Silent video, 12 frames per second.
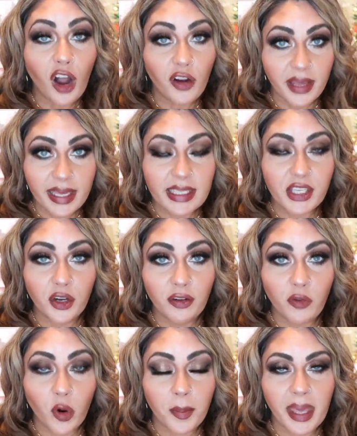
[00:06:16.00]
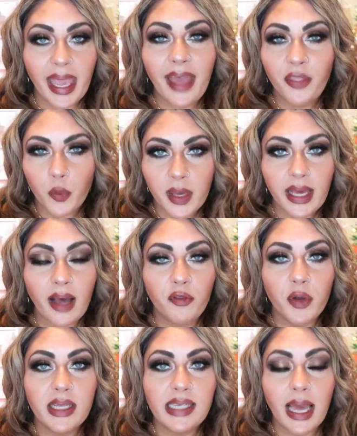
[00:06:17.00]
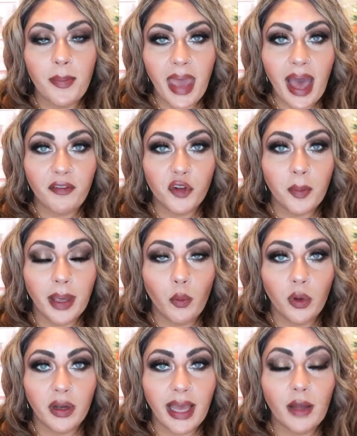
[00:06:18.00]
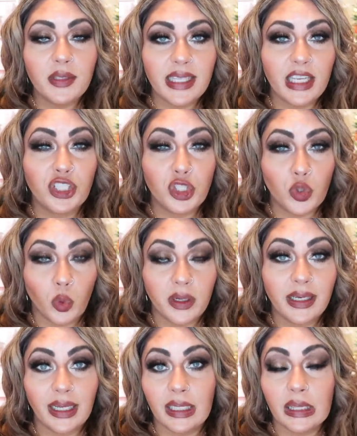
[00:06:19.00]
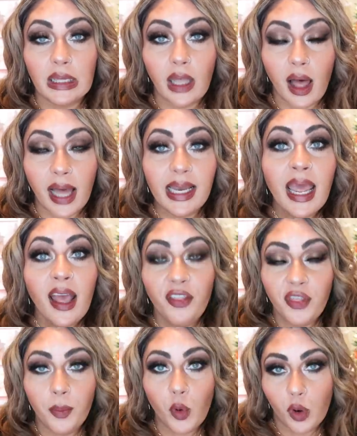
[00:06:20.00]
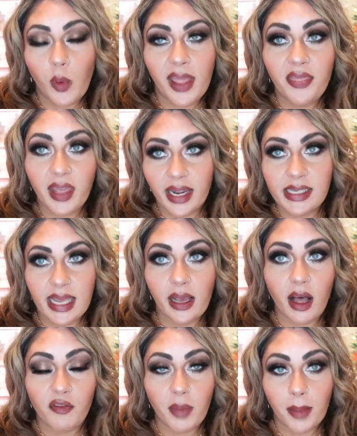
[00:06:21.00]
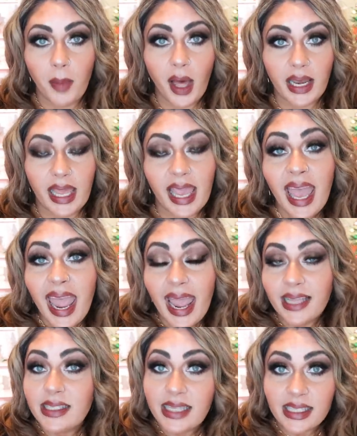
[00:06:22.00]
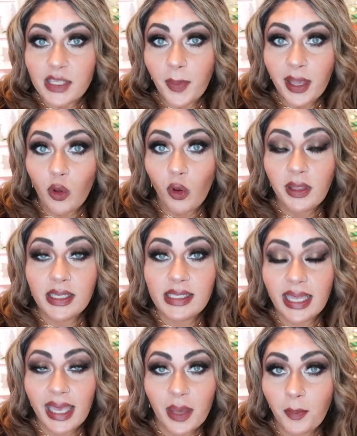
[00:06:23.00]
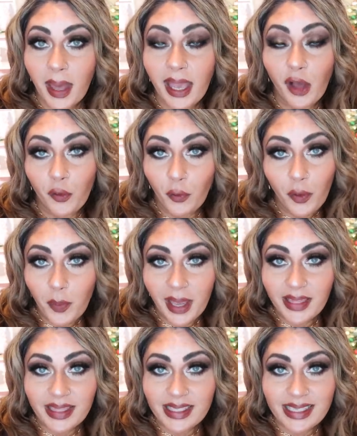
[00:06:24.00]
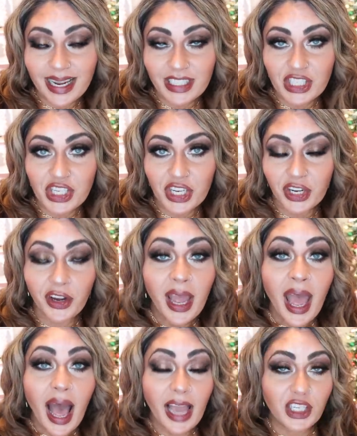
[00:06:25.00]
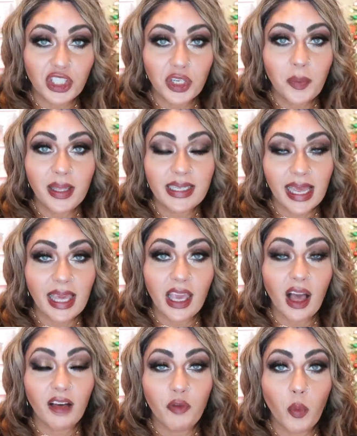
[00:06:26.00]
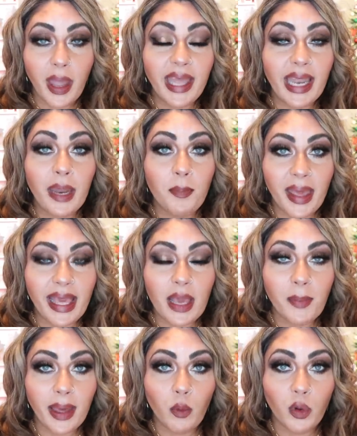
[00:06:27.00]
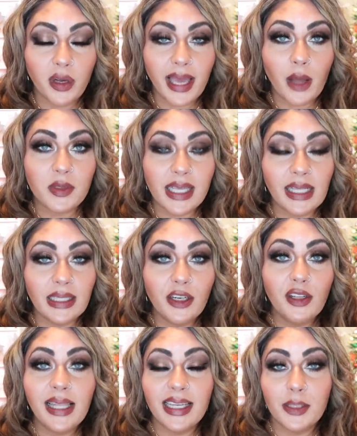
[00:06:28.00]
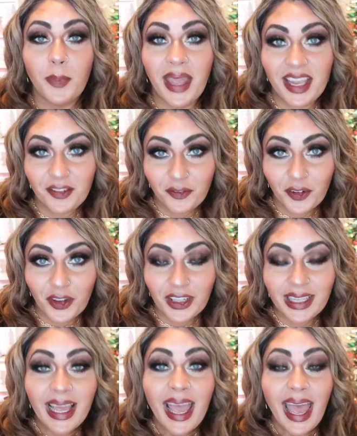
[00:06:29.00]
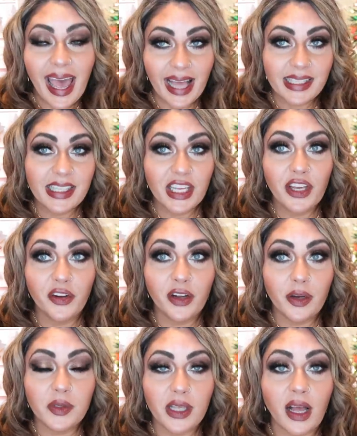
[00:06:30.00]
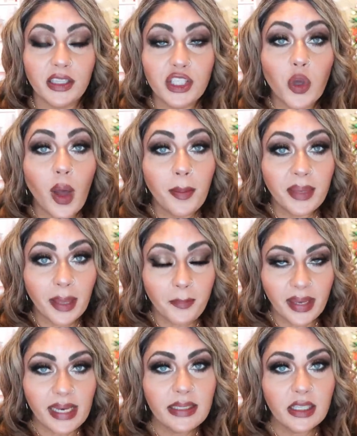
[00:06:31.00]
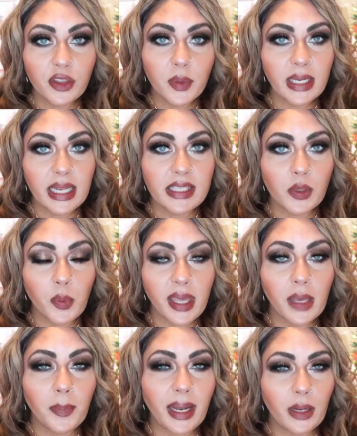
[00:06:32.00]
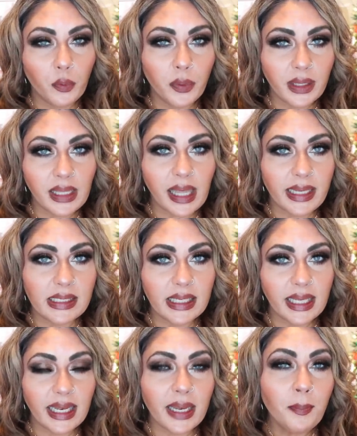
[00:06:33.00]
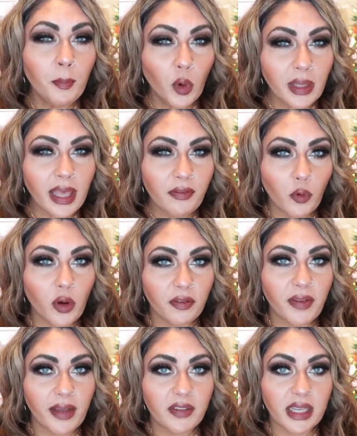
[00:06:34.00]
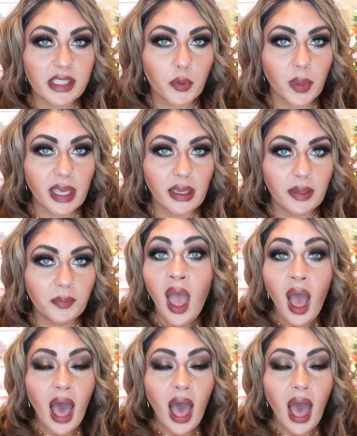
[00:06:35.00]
are easier for me, and the recovery time after my workouts is shortened a lot the more weight that I take off my body. And since my goal is to hit my goal weight this next year, I should be taking off weight and making my workouts a little less painful as the year goes on. So I'm committing to three days a week, but I'd really like to get in more like four or five days a week.